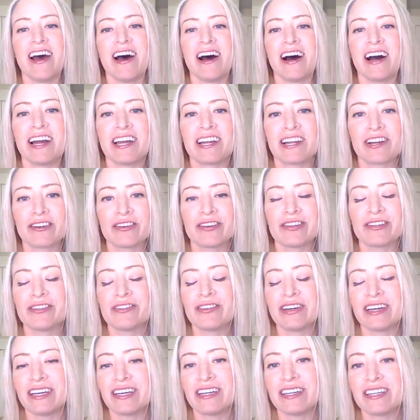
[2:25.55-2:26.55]
I grew
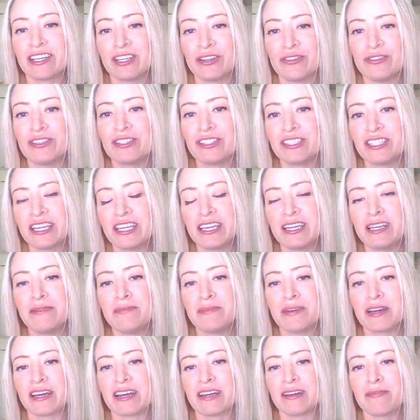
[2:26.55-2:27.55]
a huge team.
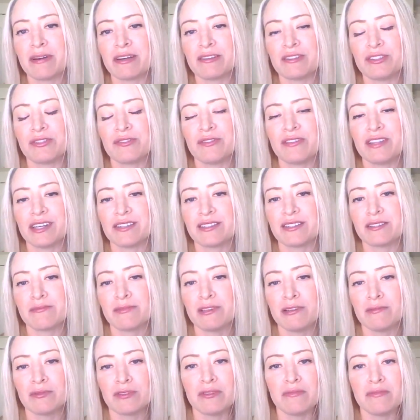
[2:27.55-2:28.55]
I had about 2,000
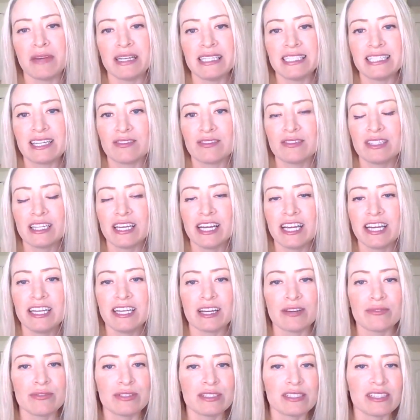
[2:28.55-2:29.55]
people in my downline.
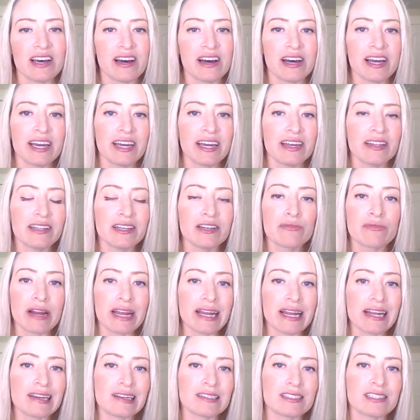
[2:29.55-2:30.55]
I was a highly
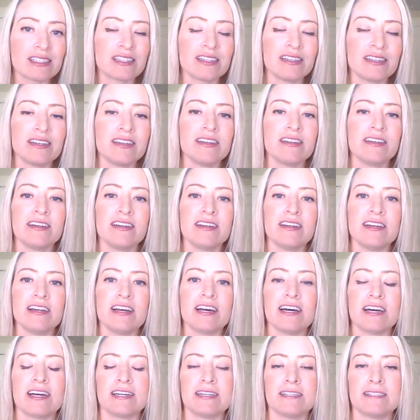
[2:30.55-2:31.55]
ranked,
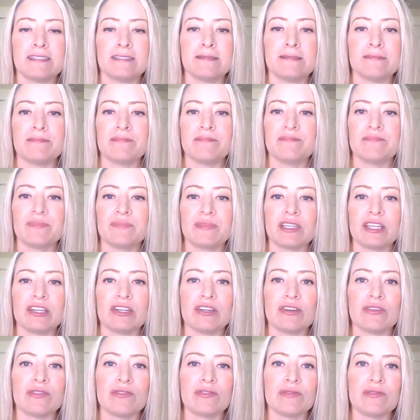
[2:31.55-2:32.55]

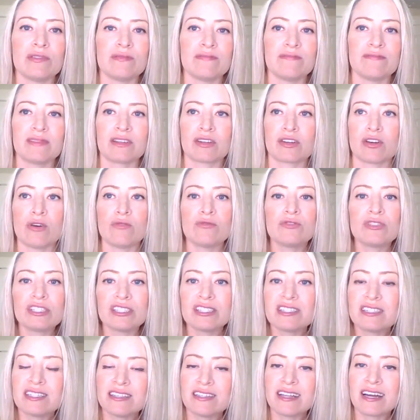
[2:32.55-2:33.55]
coach
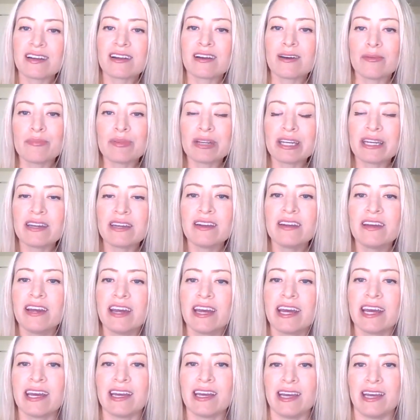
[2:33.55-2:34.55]
in that company.
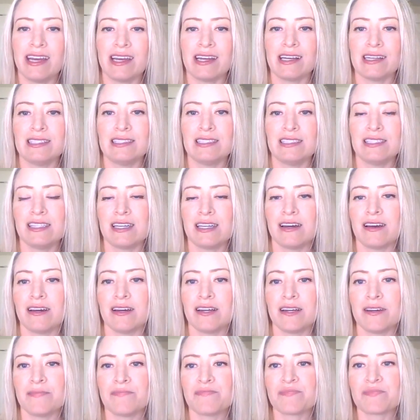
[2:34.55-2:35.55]
And
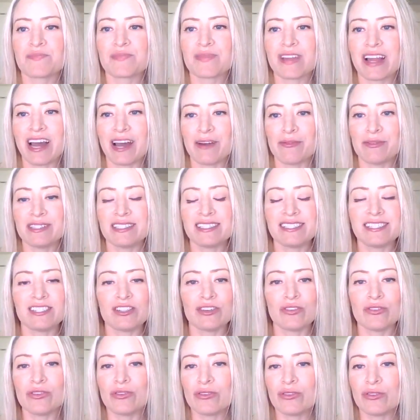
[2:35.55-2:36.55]
I was
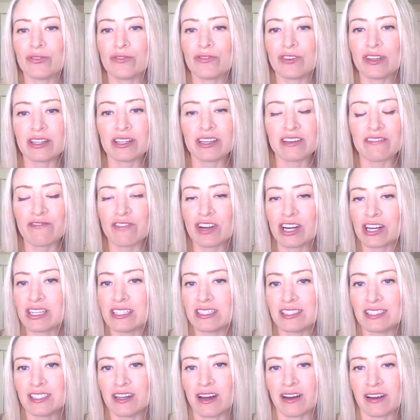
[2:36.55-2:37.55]
still feeling very
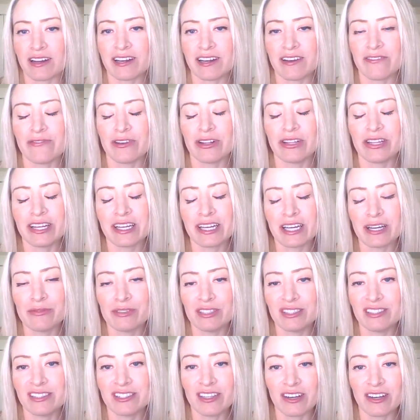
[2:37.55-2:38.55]
stuck. I felt like I was
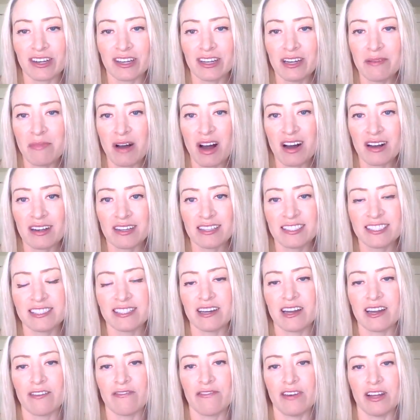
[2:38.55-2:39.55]
stuck in a box.
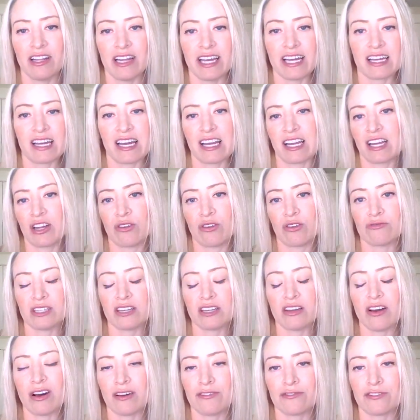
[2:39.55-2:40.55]
I felt like I could
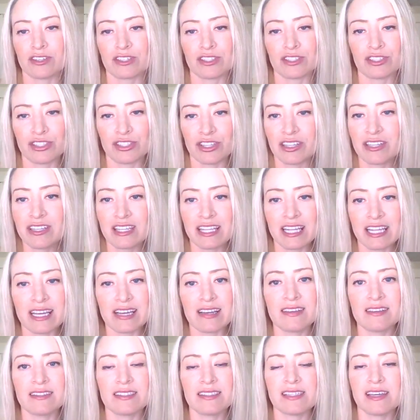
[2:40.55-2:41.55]
only offer certain
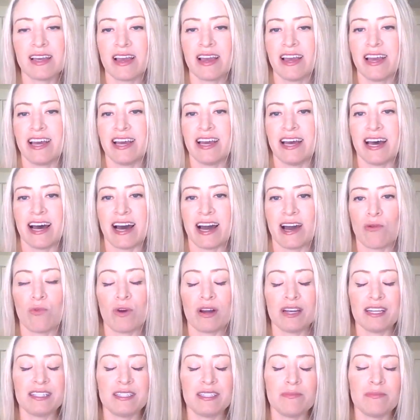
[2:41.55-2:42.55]
things. I
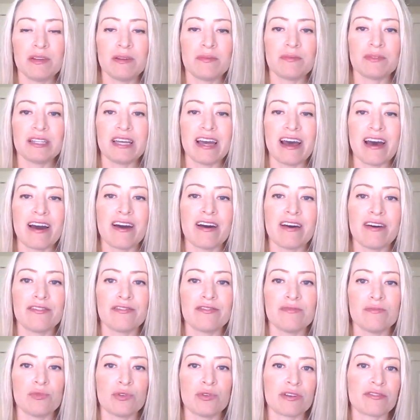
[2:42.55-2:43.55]
wanted to be able to
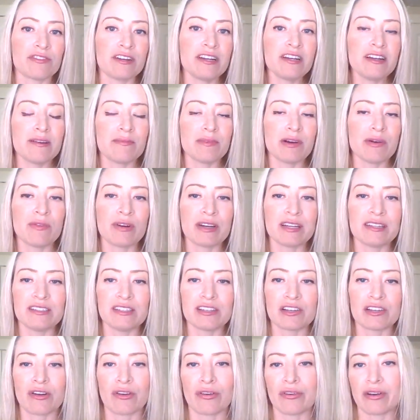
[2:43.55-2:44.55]
have more freedom. I wanted
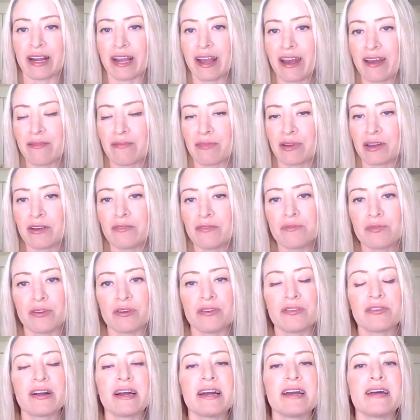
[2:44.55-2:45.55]
to create my own
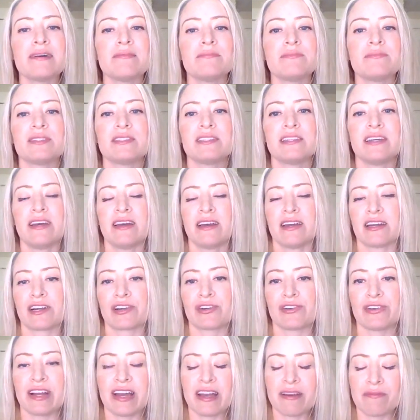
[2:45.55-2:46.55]
programs,
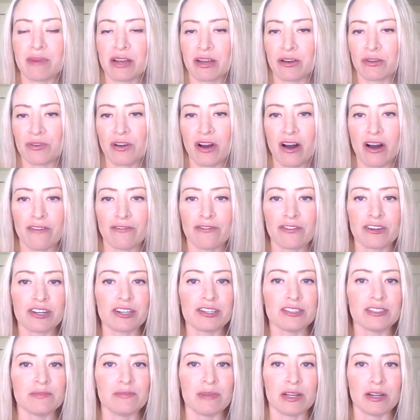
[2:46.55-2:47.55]
create my own
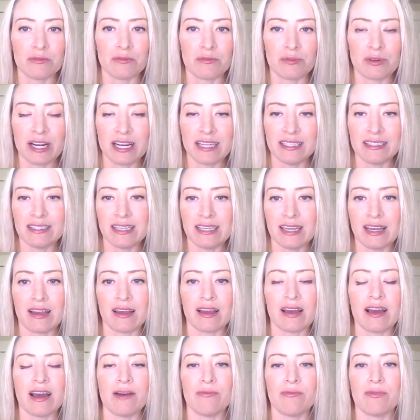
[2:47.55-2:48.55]
offers, my own
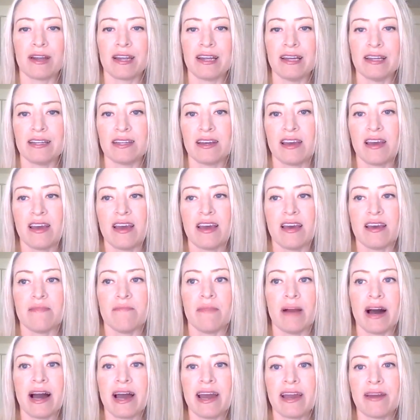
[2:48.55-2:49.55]
pricing. I wanted
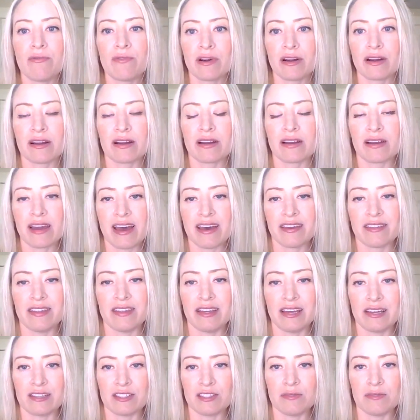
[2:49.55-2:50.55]
my work
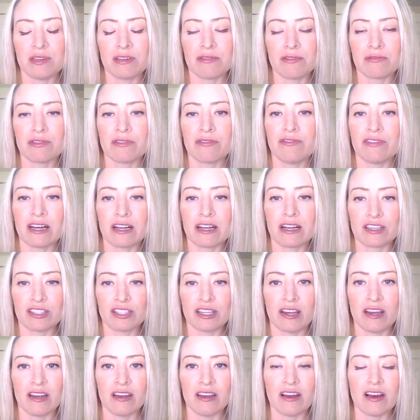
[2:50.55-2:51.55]
ethic to be a
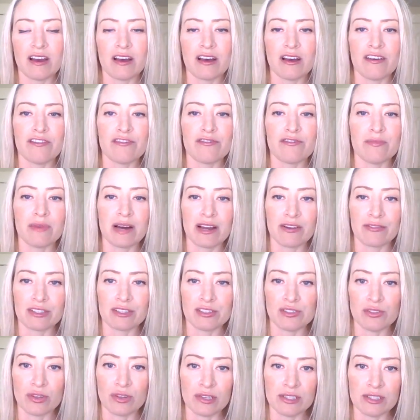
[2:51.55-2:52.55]
reflection of my
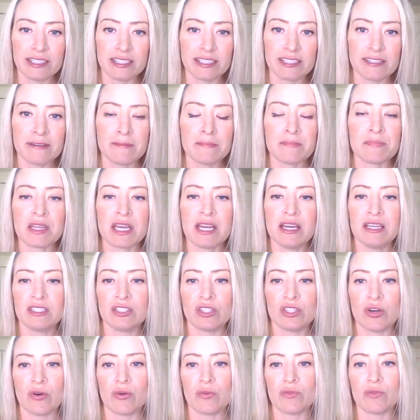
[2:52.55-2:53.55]
results.
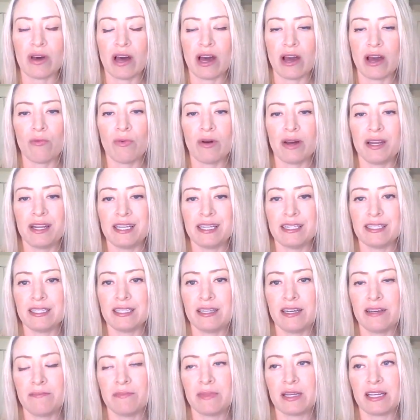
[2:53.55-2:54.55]
So
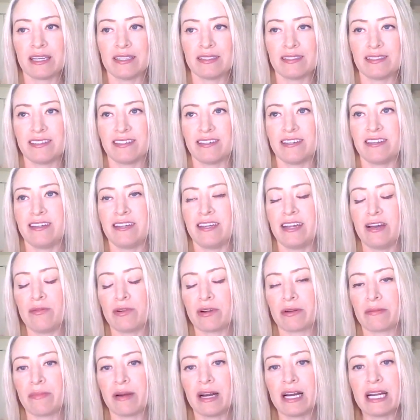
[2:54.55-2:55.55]
because in
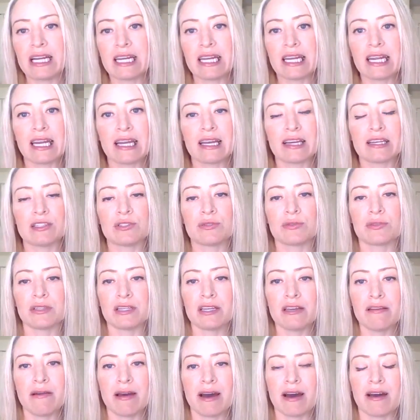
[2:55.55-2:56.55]
network marketing, it's
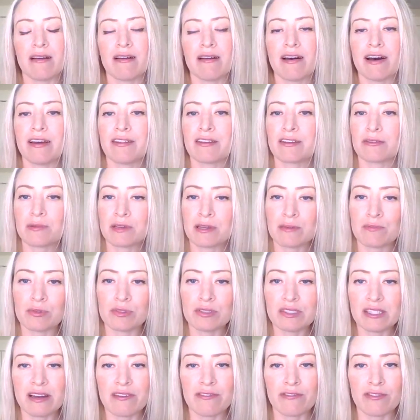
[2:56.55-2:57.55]
really about other
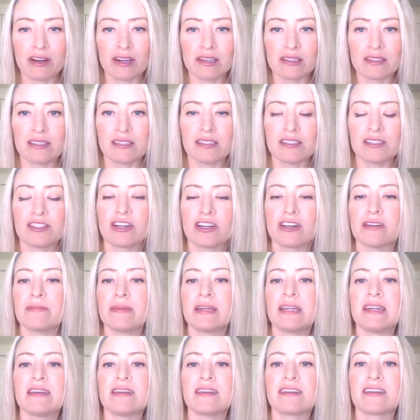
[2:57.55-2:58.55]
people's efforts
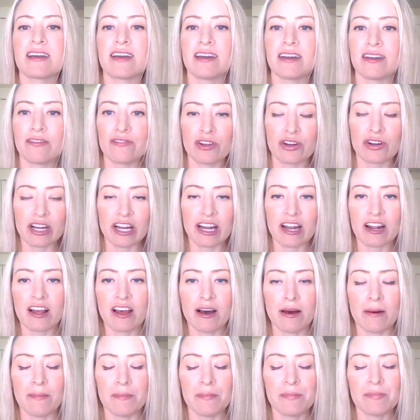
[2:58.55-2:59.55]
determine kind of your
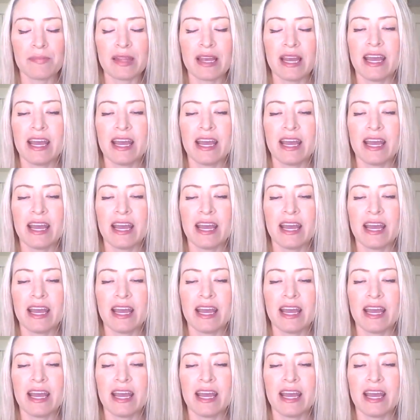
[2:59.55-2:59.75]
income.